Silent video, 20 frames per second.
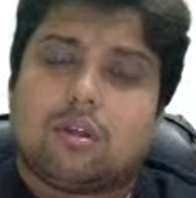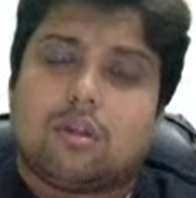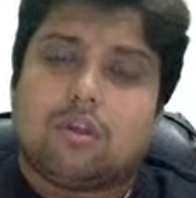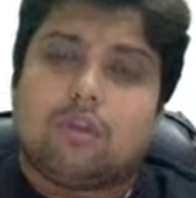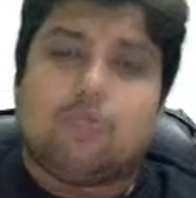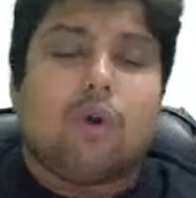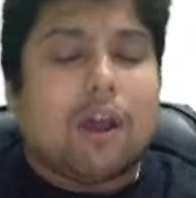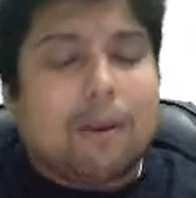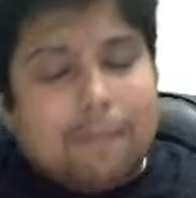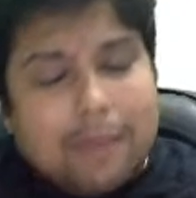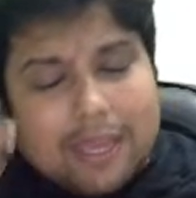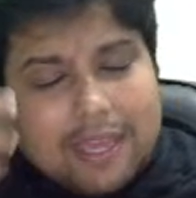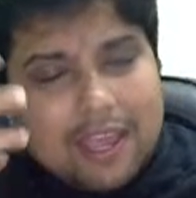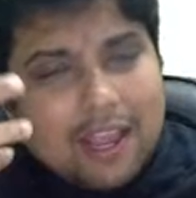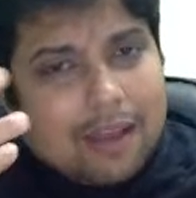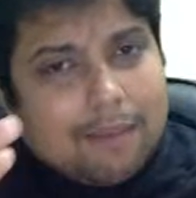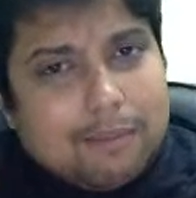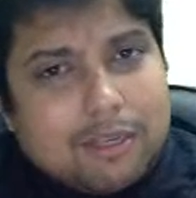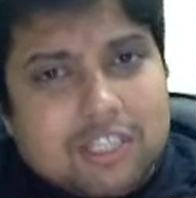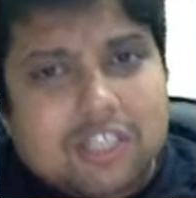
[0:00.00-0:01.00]
You are
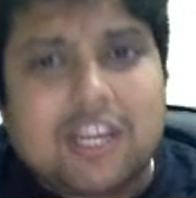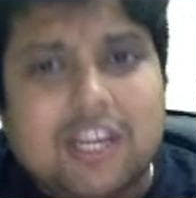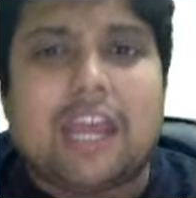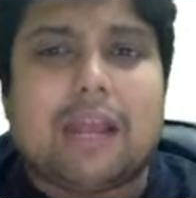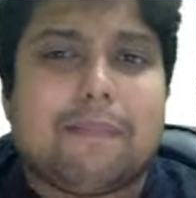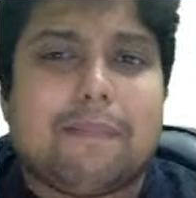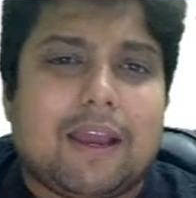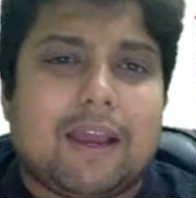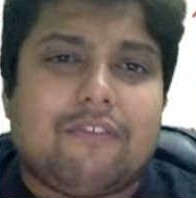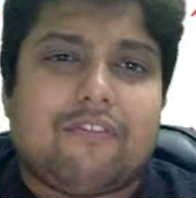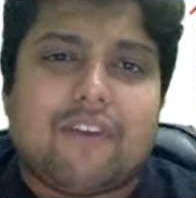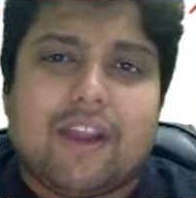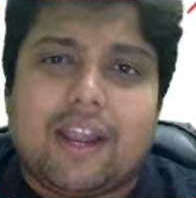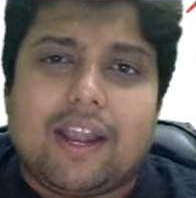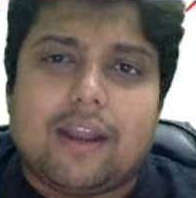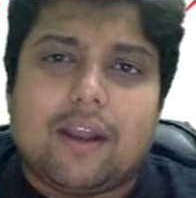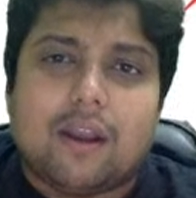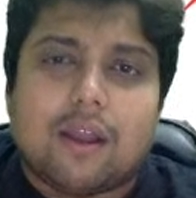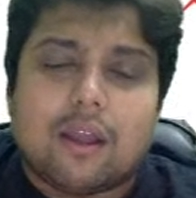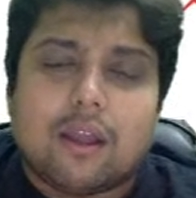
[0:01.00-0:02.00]
making a mistake, my
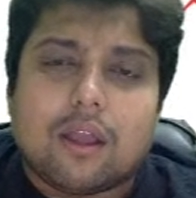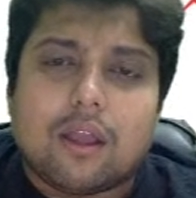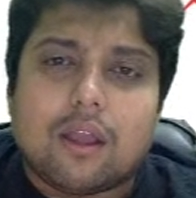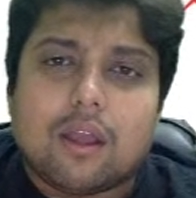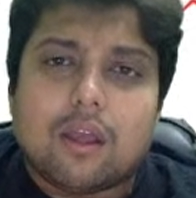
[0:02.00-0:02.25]
friend.